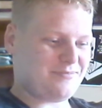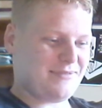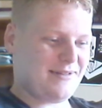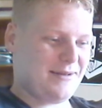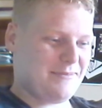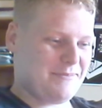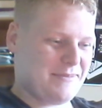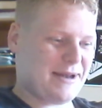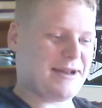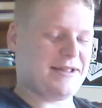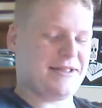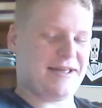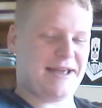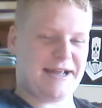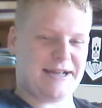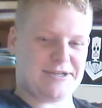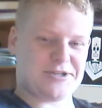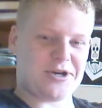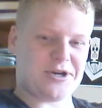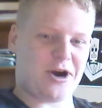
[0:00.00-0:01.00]
like
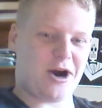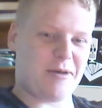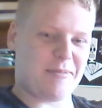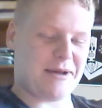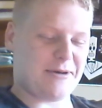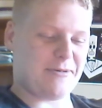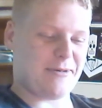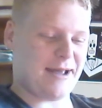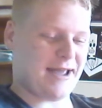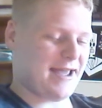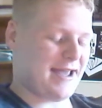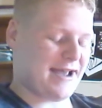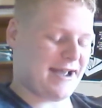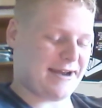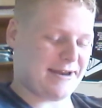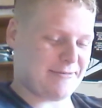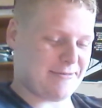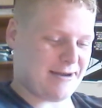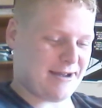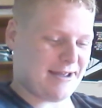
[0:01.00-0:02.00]
a charming way.
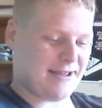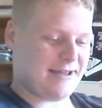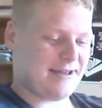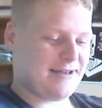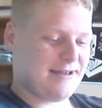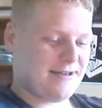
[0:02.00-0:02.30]
Anyway,